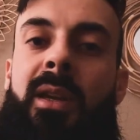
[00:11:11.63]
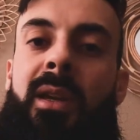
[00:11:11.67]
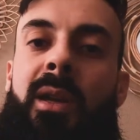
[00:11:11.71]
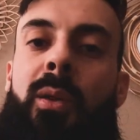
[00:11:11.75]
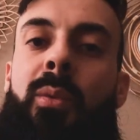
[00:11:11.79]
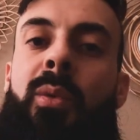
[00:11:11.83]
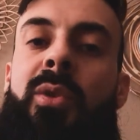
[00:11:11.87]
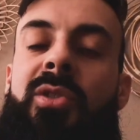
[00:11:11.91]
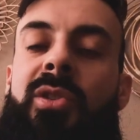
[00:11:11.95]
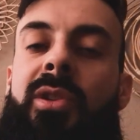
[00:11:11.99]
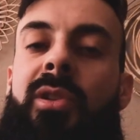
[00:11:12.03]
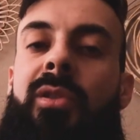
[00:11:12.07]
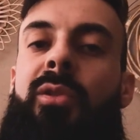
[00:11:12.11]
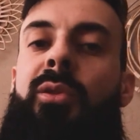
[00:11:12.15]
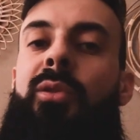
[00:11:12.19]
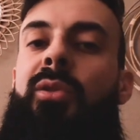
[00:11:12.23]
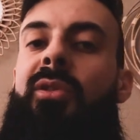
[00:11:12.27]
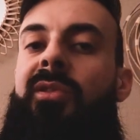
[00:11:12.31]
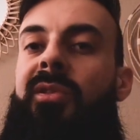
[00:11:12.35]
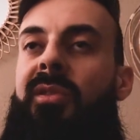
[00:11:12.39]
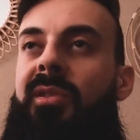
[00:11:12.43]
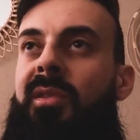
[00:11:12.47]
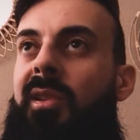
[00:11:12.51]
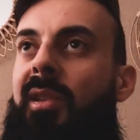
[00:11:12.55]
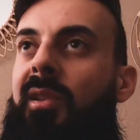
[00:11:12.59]
And what you can do is
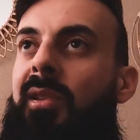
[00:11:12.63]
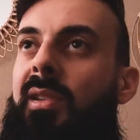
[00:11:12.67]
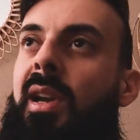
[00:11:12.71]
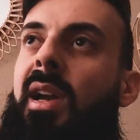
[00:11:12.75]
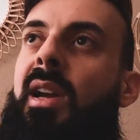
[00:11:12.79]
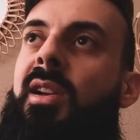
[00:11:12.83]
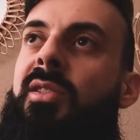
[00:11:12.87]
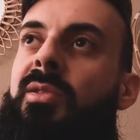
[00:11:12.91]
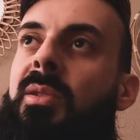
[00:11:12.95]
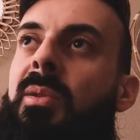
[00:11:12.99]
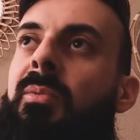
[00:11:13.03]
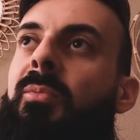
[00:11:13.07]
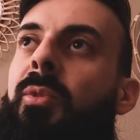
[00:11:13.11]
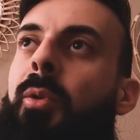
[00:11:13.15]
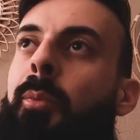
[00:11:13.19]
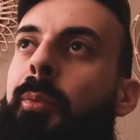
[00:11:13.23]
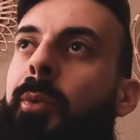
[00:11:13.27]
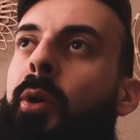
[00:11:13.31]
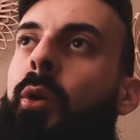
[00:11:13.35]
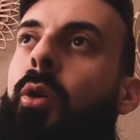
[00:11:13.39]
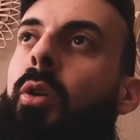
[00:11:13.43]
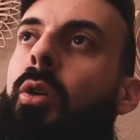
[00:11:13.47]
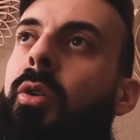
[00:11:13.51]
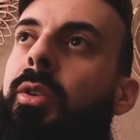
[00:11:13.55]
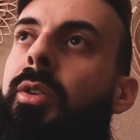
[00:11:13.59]
detach them from
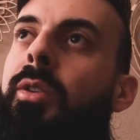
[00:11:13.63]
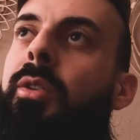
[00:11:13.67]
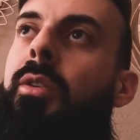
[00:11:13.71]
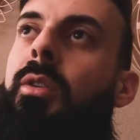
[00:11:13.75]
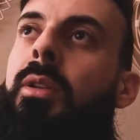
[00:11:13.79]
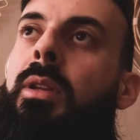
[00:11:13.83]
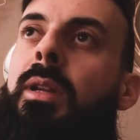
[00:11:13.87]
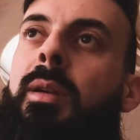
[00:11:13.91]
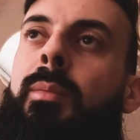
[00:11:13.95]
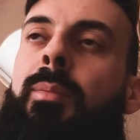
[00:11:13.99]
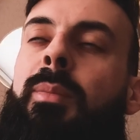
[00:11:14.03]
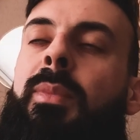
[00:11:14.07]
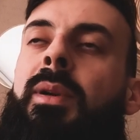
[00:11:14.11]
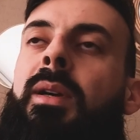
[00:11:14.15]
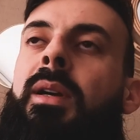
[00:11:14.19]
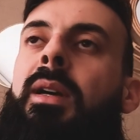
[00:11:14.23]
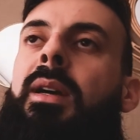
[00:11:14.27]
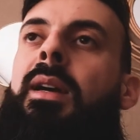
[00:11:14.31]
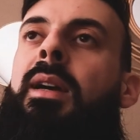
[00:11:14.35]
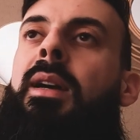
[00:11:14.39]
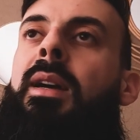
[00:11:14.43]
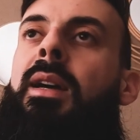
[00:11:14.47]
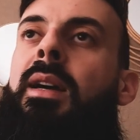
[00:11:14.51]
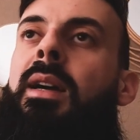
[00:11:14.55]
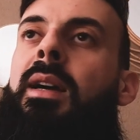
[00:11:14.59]
your audio clip
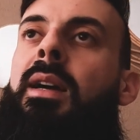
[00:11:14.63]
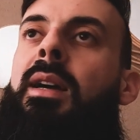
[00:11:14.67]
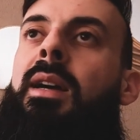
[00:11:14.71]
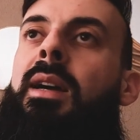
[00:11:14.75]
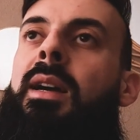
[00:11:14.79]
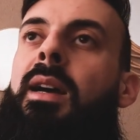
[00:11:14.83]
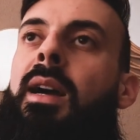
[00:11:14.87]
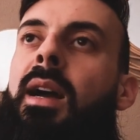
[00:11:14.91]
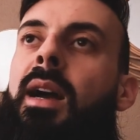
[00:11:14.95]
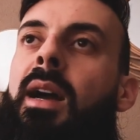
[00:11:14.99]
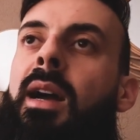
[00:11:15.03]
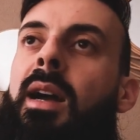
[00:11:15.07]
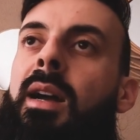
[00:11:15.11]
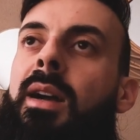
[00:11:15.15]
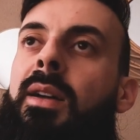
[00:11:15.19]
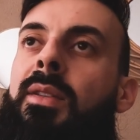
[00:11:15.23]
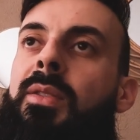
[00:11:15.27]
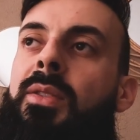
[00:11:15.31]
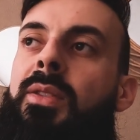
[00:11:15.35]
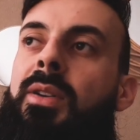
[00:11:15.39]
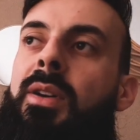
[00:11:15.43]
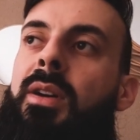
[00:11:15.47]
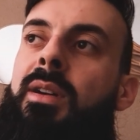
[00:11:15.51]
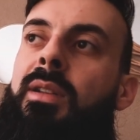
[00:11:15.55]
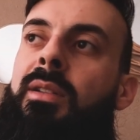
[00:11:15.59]
and
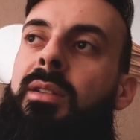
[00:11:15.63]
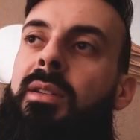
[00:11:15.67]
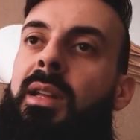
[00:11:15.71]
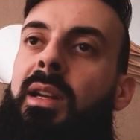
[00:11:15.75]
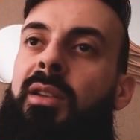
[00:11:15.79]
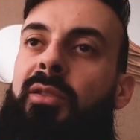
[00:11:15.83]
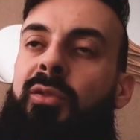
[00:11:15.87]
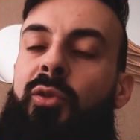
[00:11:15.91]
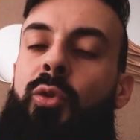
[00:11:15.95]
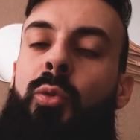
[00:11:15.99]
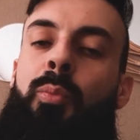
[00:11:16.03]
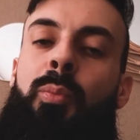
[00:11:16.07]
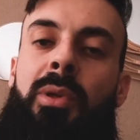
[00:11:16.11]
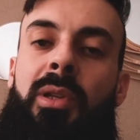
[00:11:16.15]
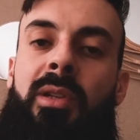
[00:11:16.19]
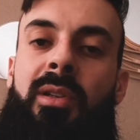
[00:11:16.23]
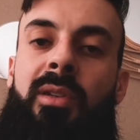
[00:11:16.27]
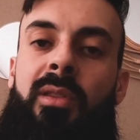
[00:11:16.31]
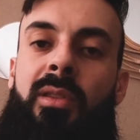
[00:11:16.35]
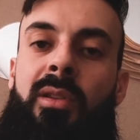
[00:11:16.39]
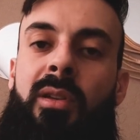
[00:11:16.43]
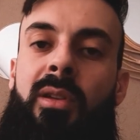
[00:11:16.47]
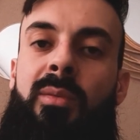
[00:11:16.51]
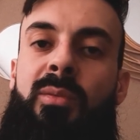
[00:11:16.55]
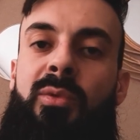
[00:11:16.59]
then like
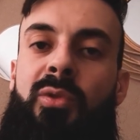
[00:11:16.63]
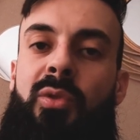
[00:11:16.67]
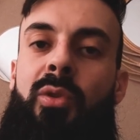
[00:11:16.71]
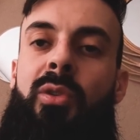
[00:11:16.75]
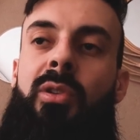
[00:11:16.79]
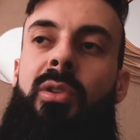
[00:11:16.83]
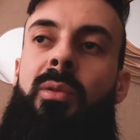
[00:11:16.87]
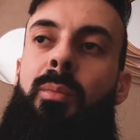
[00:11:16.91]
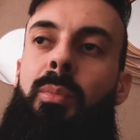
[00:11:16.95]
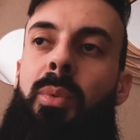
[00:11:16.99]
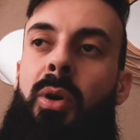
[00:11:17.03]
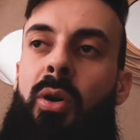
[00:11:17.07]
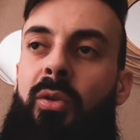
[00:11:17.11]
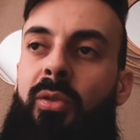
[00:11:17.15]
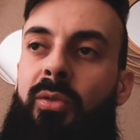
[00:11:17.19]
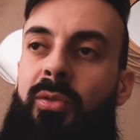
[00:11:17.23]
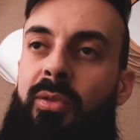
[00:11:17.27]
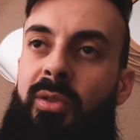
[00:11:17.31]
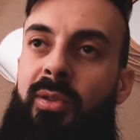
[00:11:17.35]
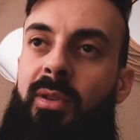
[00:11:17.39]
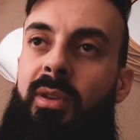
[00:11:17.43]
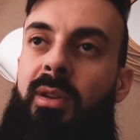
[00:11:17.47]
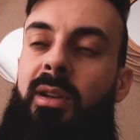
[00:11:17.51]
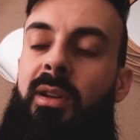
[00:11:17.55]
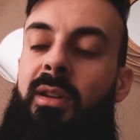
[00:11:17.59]
duplicate them, so you both
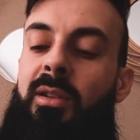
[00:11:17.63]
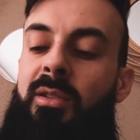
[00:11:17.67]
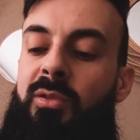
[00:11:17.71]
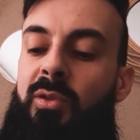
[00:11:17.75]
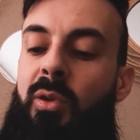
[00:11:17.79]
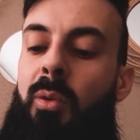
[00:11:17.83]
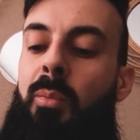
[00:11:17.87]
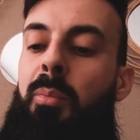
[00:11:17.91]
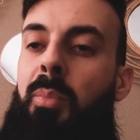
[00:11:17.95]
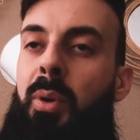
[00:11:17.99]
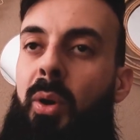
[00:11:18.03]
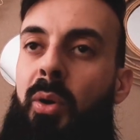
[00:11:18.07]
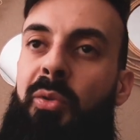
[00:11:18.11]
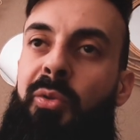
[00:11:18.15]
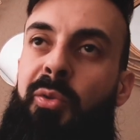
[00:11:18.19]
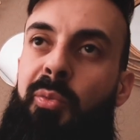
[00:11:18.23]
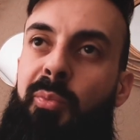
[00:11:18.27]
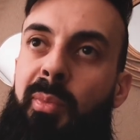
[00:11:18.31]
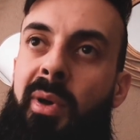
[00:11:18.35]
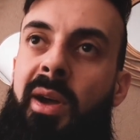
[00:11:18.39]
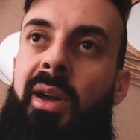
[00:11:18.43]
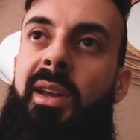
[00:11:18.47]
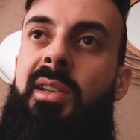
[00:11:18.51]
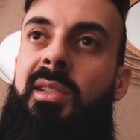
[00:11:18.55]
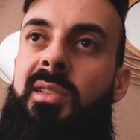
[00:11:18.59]

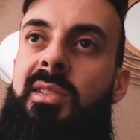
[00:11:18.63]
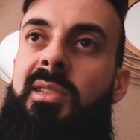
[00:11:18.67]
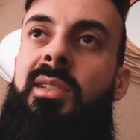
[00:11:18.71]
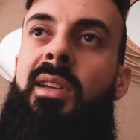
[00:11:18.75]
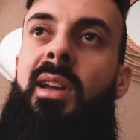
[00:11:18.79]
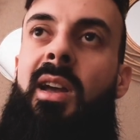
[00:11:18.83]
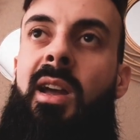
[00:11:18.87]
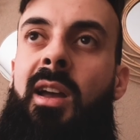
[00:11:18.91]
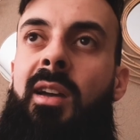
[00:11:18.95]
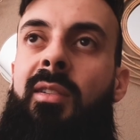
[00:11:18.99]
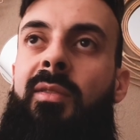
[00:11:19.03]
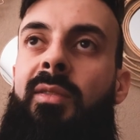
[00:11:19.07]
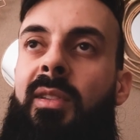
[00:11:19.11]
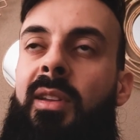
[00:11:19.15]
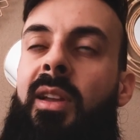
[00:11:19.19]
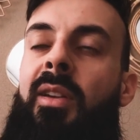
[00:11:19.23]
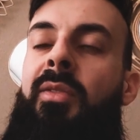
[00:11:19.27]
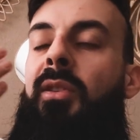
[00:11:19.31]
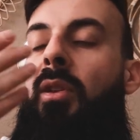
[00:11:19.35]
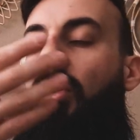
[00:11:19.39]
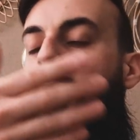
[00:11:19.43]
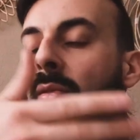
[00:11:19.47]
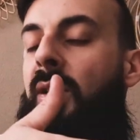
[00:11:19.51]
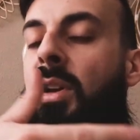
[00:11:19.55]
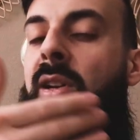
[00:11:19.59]
mics have left
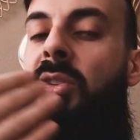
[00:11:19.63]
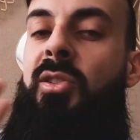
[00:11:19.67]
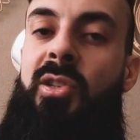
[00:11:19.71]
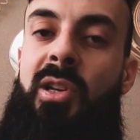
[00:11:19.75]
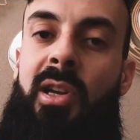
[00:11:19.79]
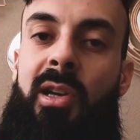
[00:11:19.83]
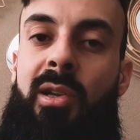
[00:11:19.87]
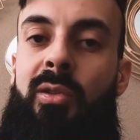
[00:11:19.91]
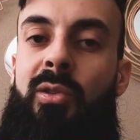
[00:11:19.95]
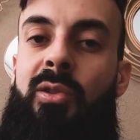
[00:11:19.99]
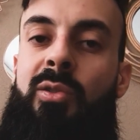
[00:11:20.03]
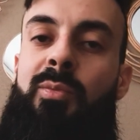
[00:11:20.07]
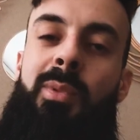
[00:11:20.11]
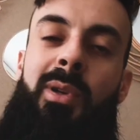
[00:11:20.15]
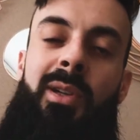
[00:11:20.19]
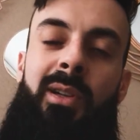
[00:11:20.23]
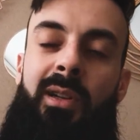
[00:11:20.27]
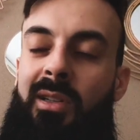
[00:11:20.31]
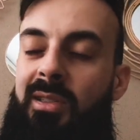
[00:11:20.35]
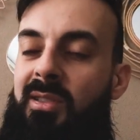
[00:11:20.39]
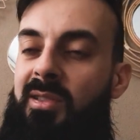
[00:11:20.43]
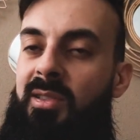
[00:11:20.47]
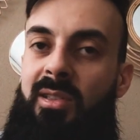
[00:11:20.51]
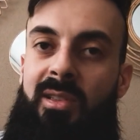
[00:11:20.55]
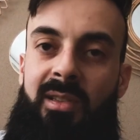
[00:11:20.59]
and right channels. But
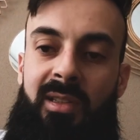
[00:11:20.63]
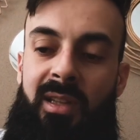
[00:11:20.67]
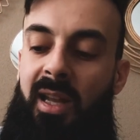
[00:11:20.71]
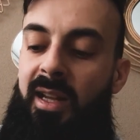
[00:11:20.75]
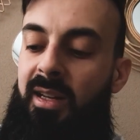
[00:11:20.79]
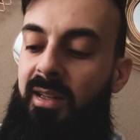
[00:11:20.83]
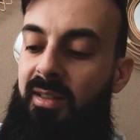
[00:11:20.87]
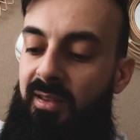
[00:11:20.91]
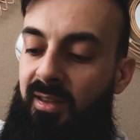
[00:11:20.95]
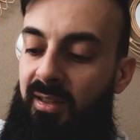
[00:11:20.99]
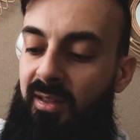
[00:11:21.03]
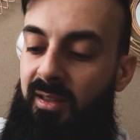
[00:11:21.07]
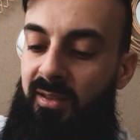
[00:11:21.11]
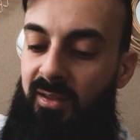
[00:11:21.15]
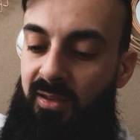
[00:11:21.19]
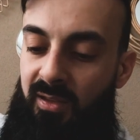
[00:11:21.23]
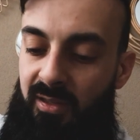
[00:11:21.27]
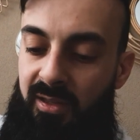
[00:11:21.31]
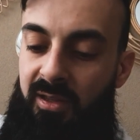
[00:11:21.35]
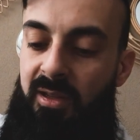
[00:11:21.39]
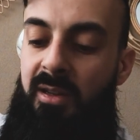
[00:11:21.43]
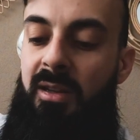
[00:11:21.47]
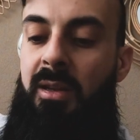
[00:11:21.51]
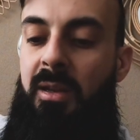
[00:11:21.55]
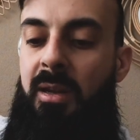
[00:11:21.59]
that's an editing
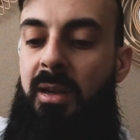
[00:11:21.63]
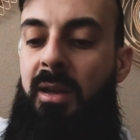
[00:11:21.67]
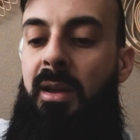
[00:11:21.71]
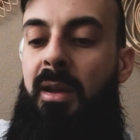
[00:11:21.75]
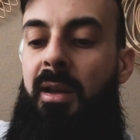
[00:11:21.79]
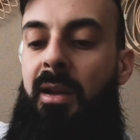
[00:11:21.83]
thing.